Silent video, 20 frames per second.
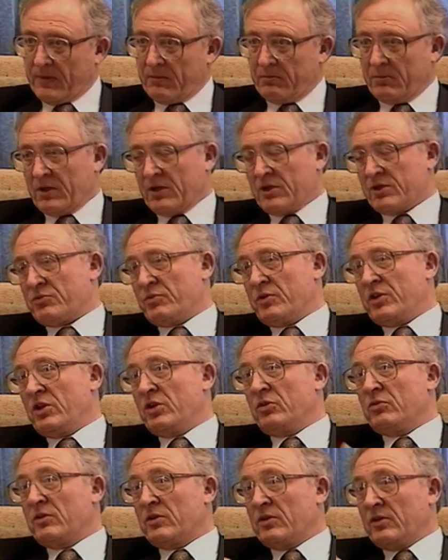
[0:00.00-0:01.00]
because we
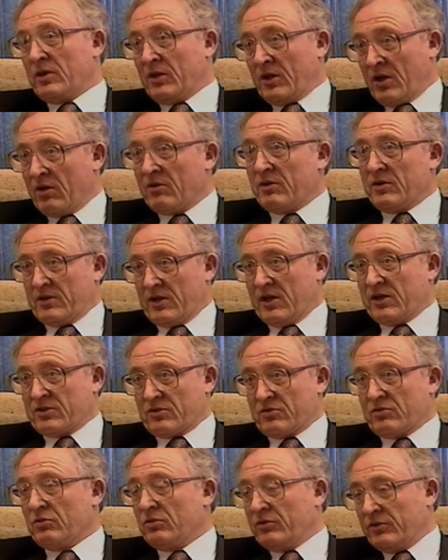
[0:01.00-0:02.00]
knew that the current
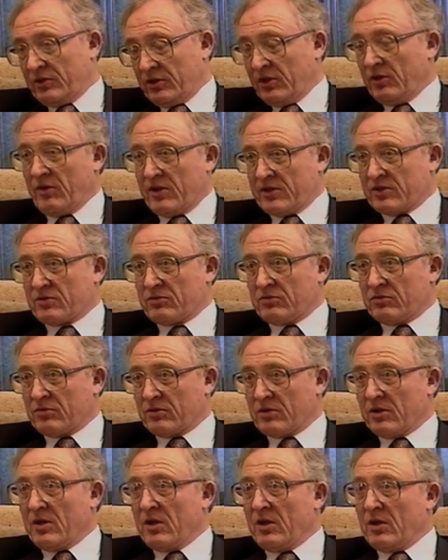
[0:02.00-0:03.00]
Escort, the new Escort,
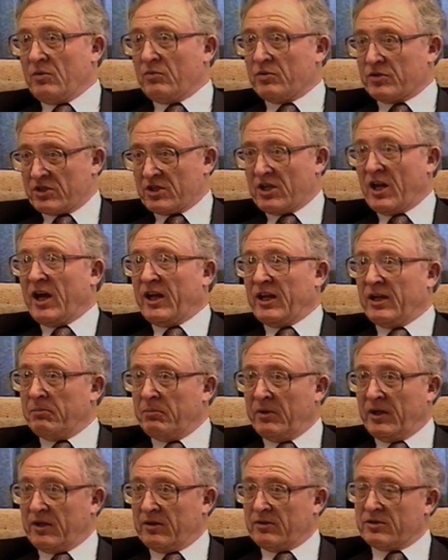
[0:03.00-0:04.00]
was slightly
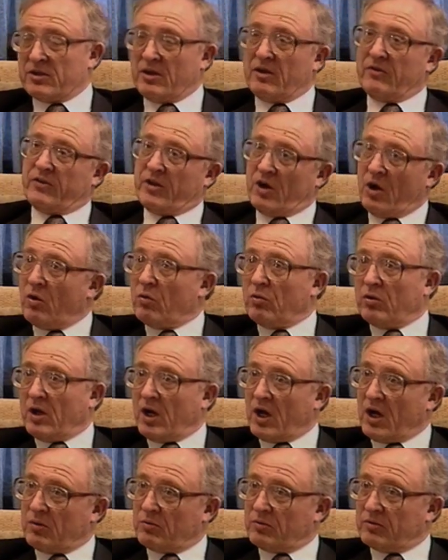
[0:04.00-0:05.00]
bigger, so if the old
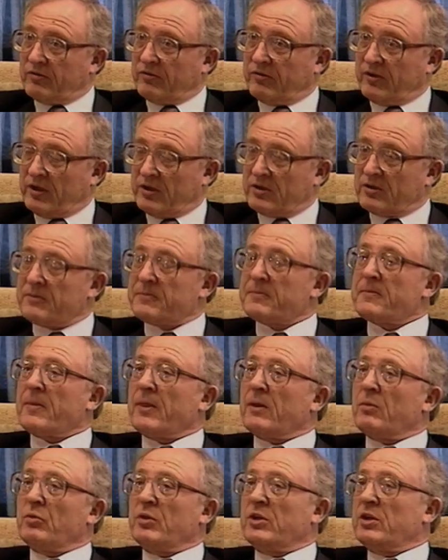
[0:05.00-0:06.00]
car would fit,
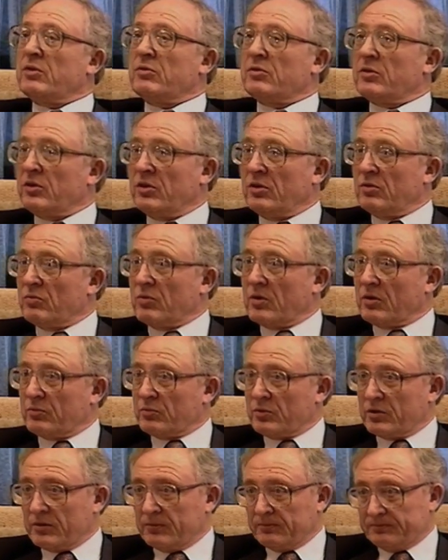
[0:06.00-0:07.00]
we knew the new one
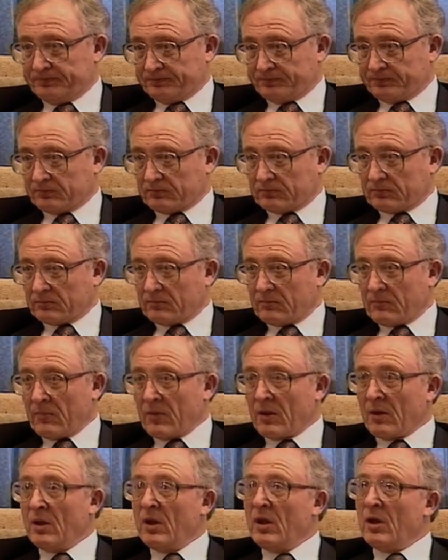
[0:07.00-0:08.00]
would.
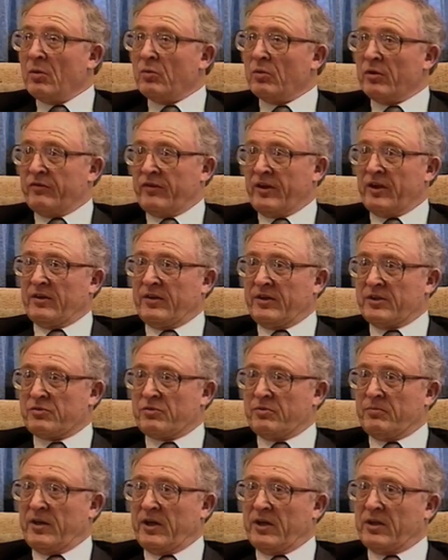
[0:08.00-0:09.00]
We felt this
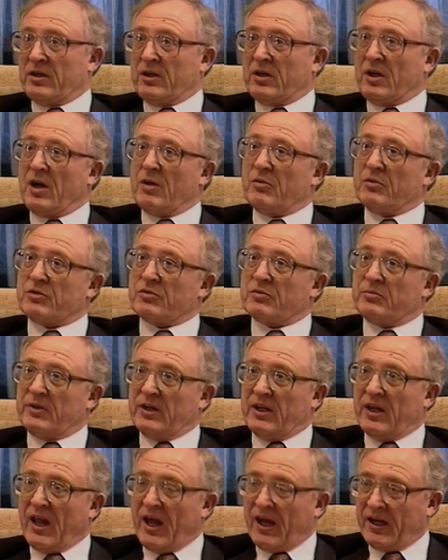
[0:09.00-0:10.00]
would make a car which would be
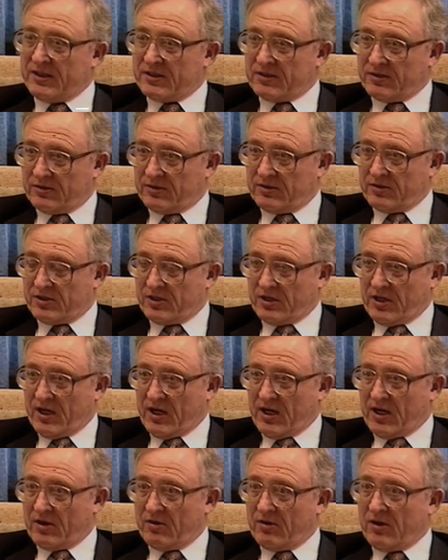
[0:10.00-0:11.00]
lighter than
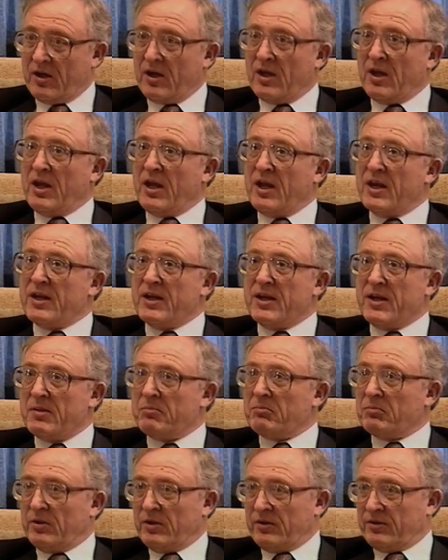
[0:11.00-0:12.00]
Sierra,
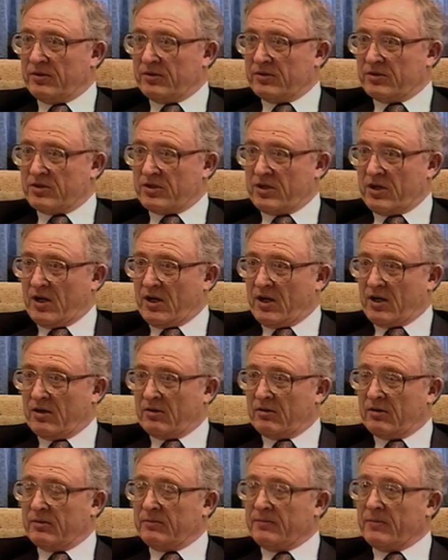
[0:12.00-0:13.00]
nimbler than
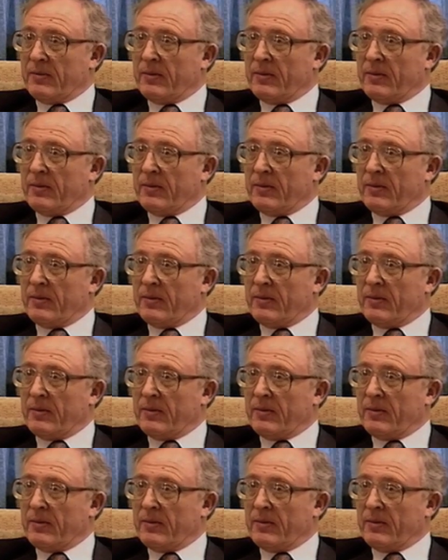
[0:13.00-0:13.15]
Sierra,